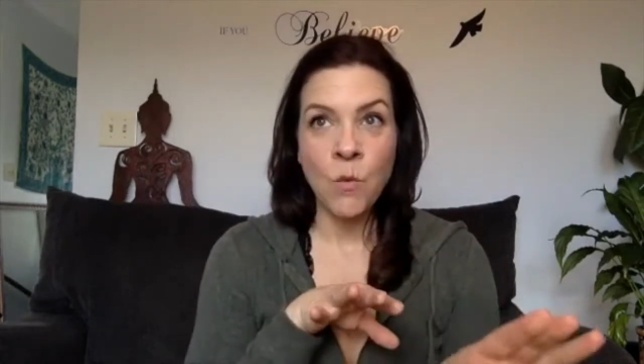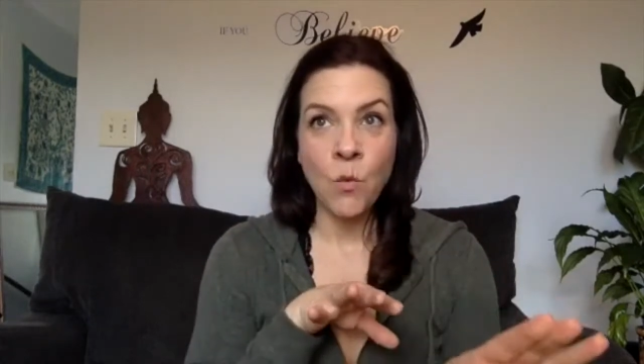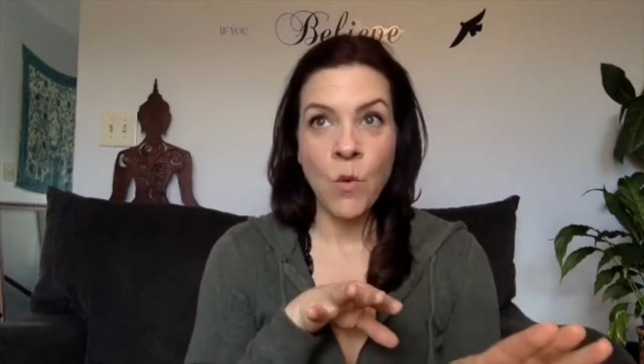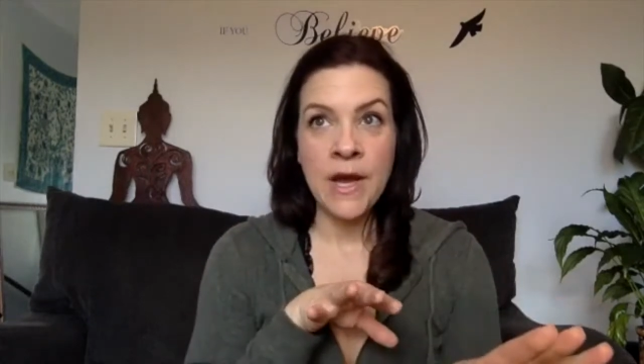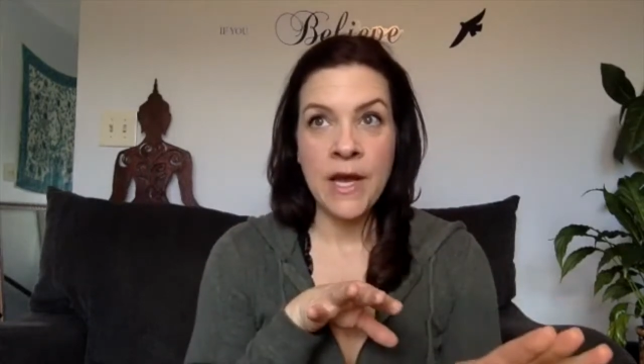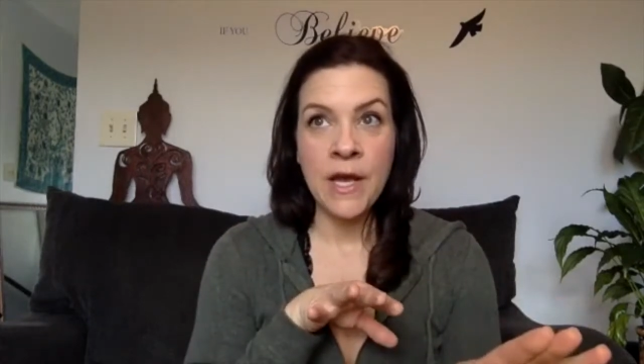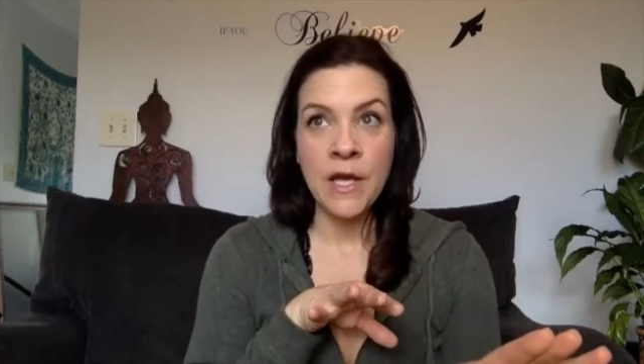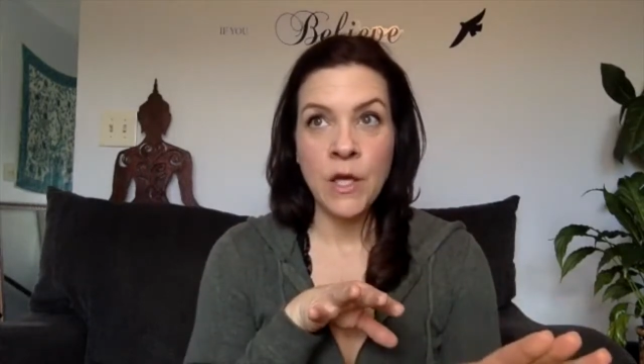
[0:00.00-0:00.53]

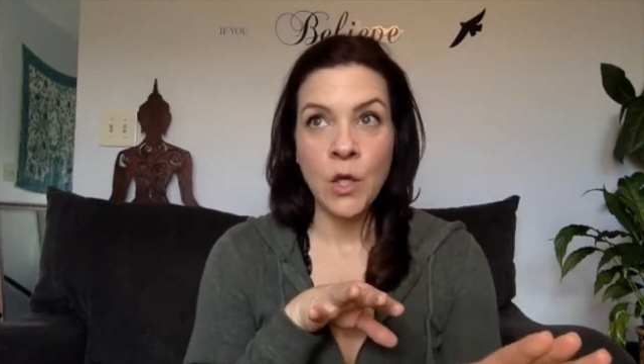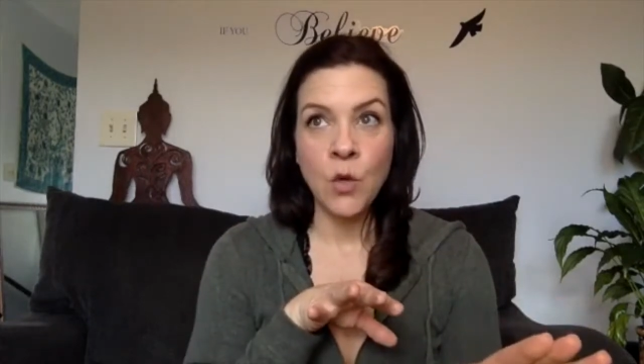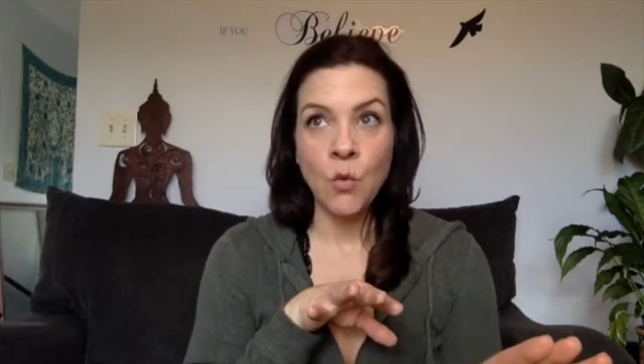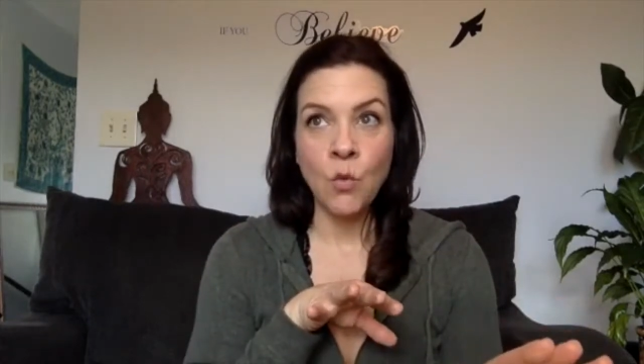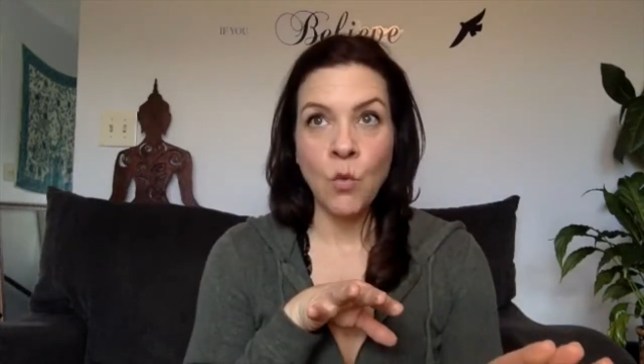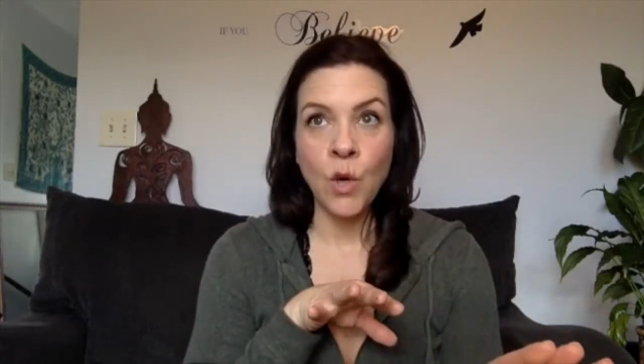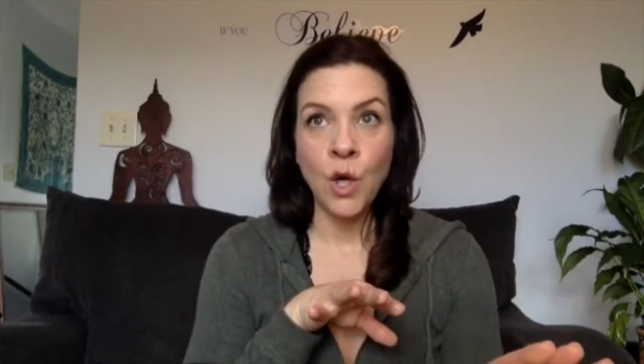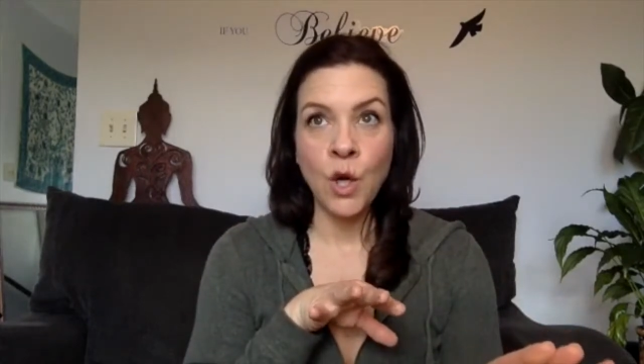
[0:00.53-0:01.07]
when
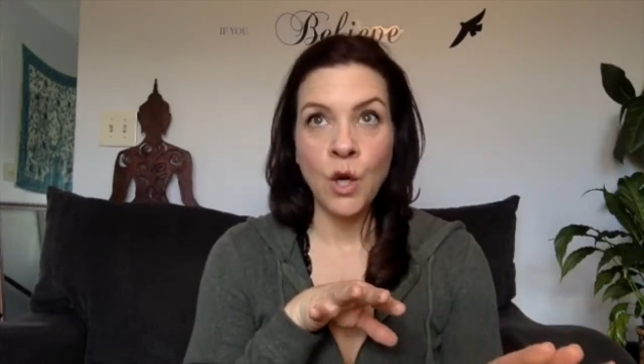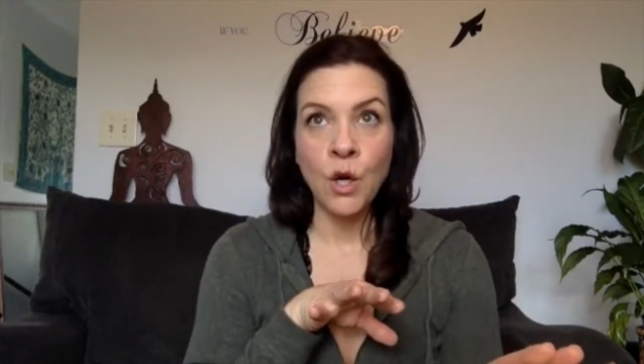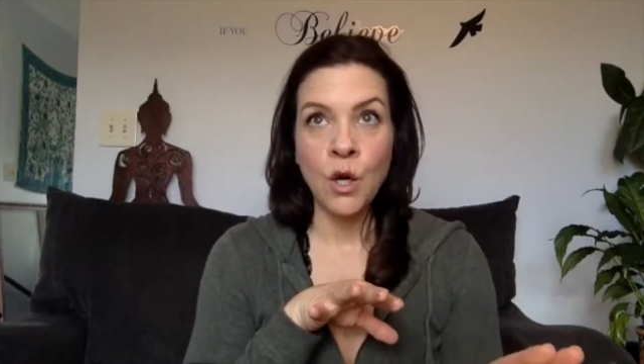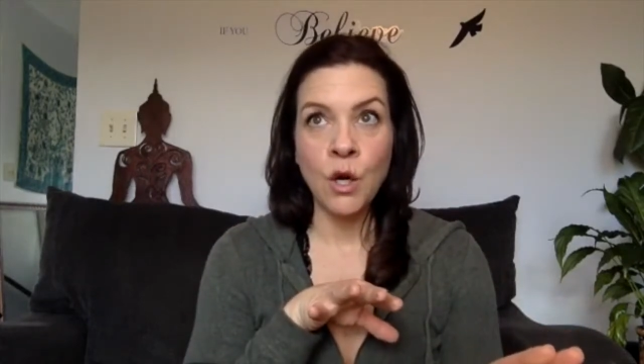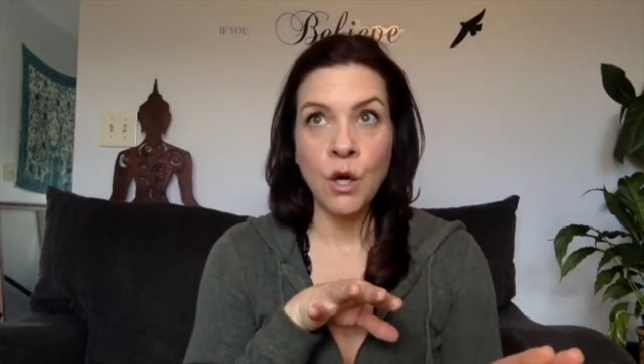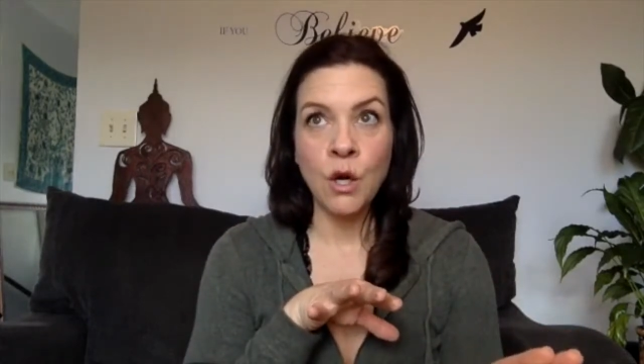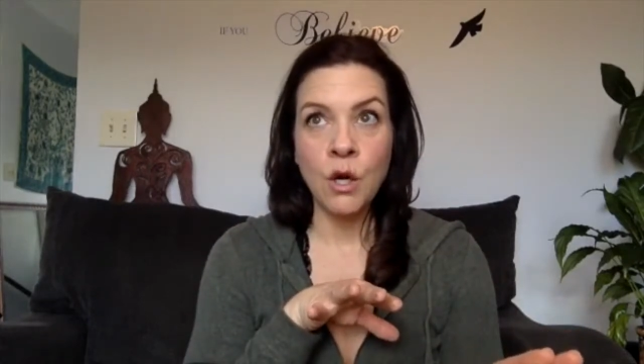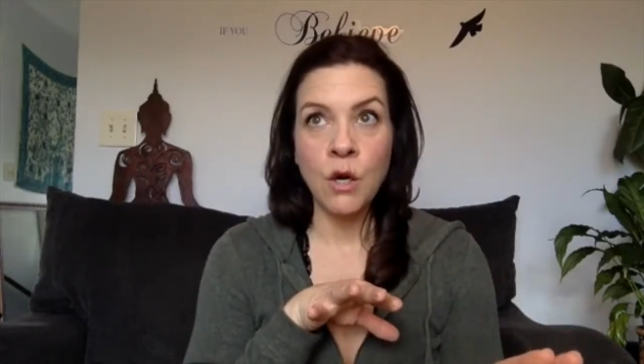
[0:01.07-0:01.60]
we're